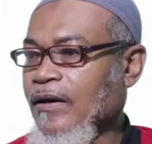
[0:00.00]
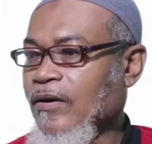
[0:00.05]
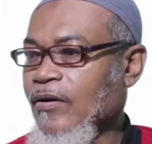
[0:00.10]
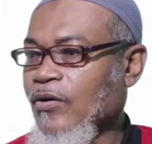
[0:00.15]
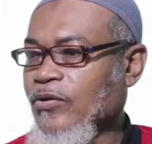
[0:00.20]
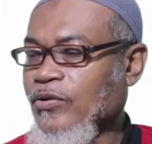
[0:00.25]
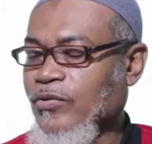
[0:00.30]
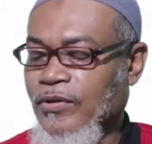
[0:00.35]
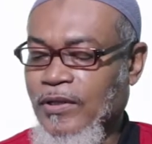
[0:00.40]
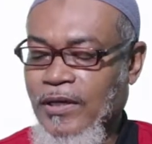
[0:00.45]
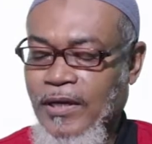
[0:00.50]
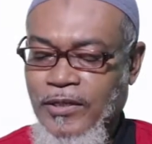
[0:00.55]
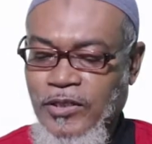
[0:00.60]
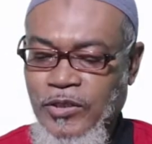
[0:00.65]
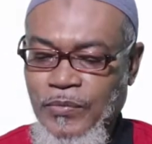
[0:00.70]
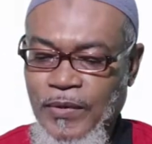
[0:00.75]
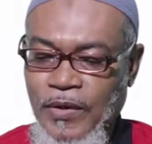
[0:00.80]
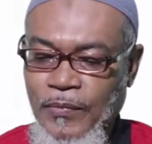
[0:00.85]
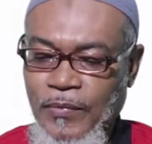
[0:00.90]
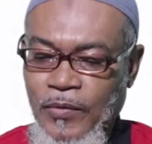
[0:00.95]
onto
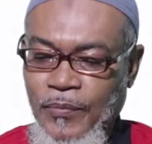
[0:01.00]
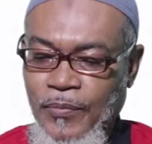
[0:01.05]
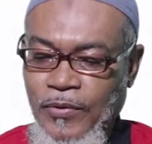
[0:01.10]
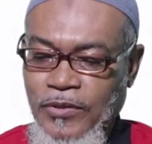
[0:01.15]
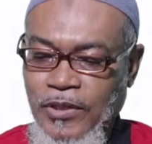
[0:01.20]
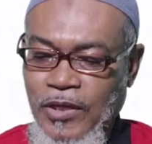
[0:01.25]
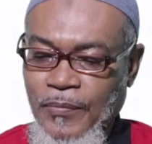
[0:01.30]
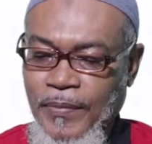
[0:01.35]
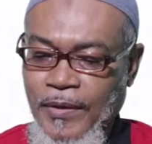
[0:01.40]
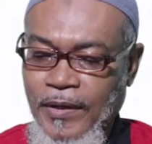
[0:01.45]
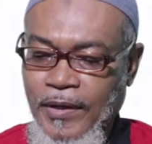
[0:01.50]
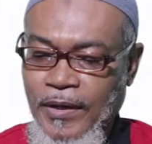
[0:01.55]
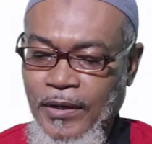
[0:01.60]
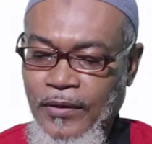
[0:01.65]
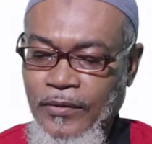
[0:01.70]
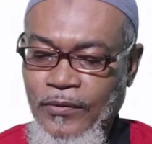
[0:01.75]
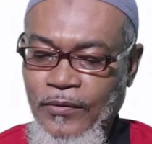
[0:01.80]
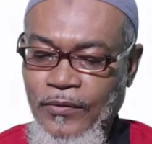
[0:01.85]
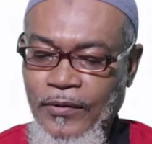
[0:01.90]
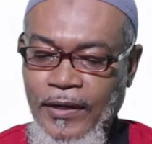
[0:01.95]
that maybe put up a
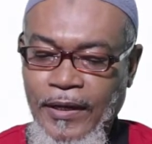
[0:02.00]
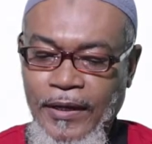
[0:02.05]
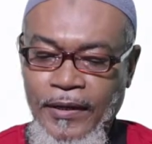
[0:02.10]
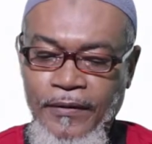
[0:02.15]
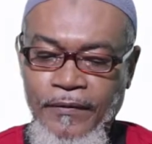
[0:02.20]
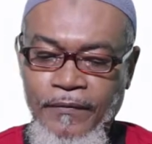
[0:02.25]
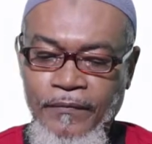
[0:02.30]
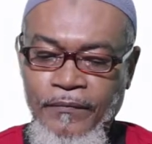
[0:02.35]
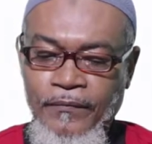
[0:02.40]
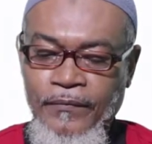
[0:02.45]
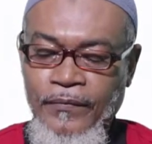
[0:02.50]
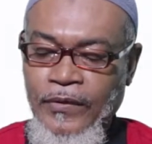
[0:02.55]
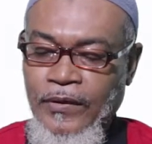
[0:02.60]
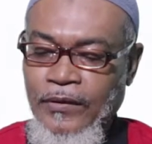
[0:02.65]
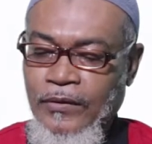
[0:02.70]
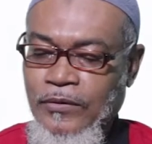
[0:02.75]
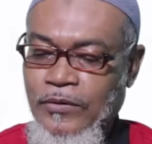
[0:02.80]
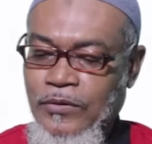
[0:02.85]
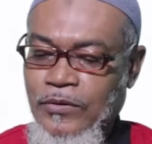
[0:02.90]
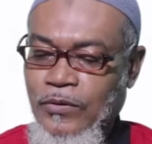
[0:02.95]
new line.
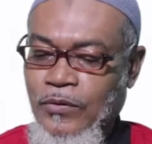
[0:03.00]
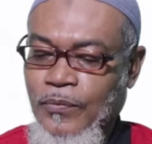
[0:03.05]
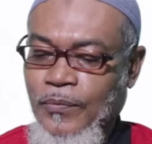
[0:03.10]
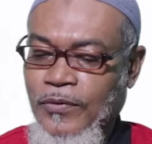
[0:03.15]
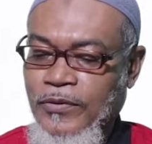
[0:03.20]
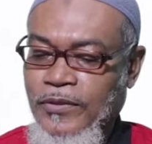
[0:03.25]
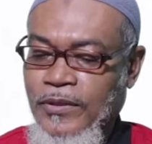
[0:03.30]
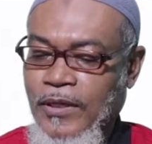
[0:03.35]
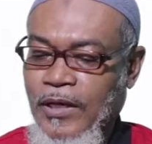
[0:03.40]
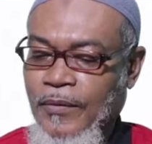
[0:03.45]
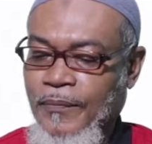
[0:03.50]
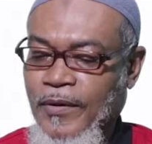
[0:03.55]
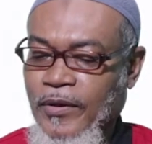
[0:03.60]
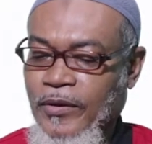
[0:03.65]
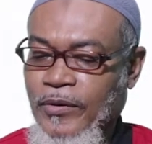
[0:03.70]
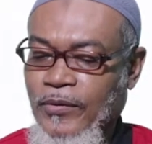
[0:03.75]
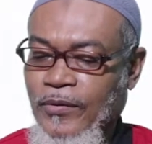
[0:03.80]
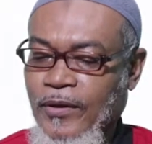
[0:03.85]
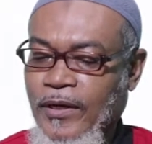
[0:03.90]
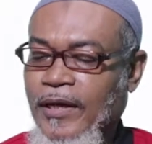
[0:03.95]
So putting up a
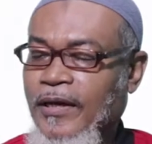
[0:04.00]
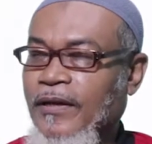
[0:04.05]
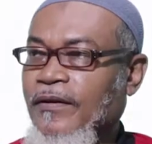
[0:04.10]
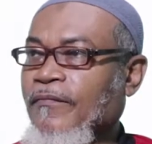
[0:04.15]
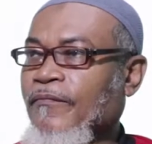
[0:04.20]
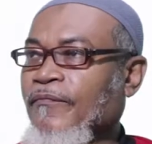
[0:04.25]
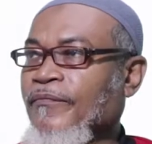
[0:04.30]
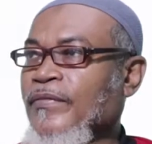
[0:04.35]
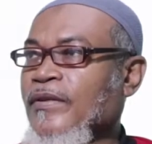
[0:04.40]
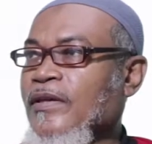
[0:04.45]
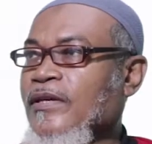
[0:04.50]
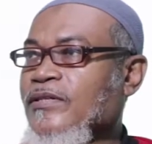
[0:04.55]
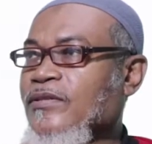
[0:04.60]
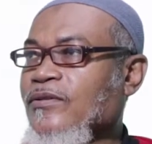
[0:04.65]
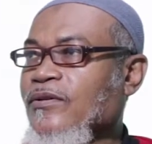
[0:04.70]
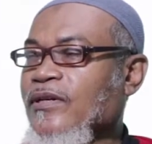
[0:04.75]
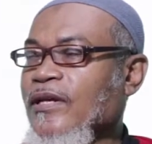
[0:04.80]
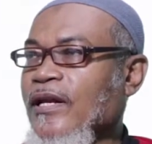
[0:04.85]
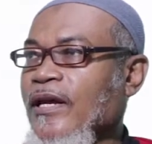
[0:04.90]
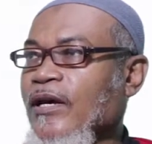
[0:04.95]
new line, it's
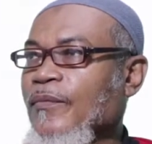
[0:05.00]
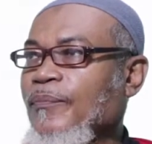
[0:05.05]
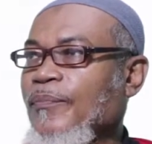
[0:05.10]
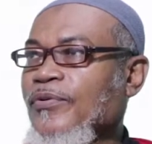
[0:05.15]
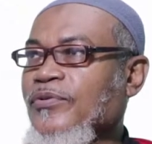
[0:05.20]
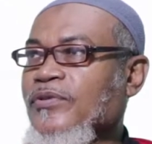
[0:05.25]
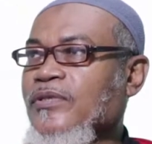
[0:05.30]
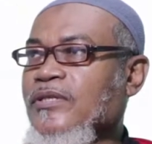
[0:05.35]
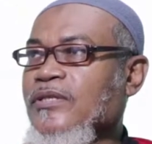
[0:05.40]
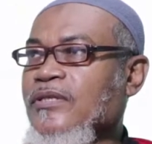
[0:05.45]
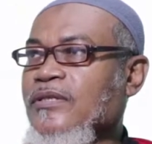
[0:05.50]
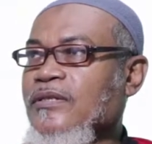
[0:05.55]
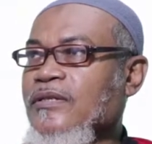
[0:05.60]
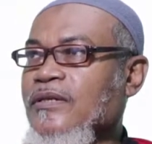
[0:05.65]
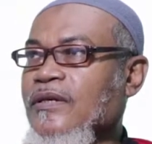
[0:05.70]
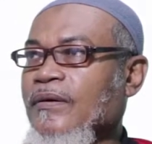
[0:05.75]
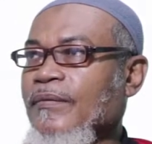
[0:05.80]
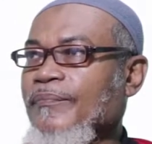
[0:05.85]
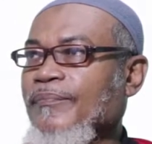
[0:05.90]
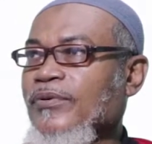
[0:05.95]
not like puts
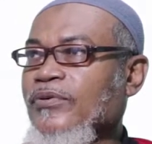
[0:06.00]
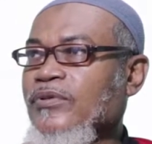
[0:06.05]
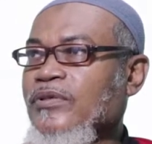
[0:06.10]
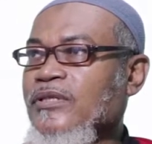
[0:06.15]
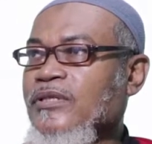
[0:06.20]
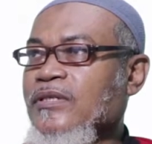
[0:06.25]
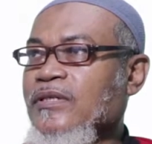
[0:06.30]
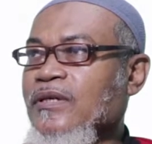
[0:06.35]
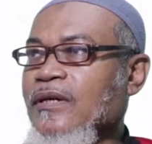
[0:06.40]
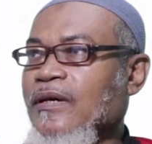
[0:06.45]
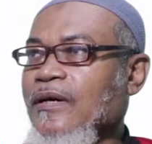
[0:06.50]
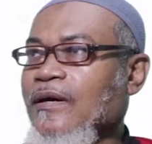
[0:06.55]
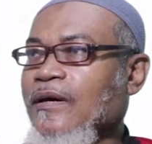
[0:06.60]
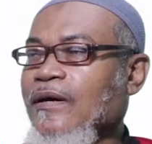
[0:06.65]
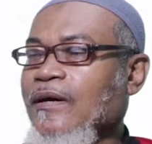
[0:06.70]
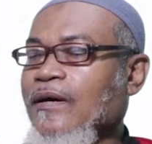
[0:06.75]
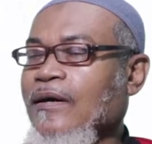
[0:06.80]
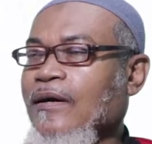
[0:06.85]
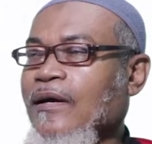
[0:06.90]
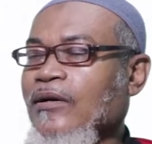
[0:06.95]

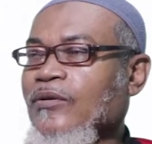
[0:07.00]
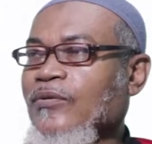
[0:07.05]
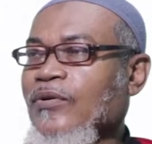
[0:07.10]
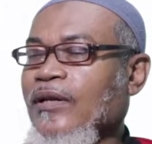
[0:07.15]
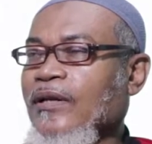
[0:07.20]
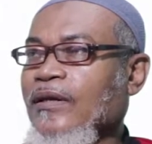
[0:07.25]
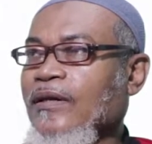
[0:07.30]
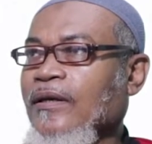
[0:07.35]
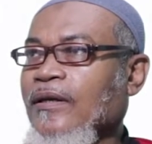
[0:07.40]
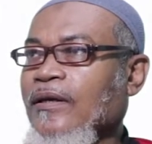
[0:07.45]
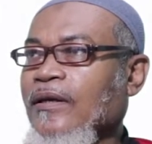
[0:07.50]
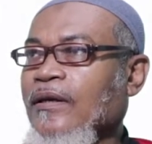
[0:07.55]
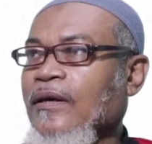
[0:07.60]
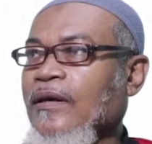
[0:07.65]
actually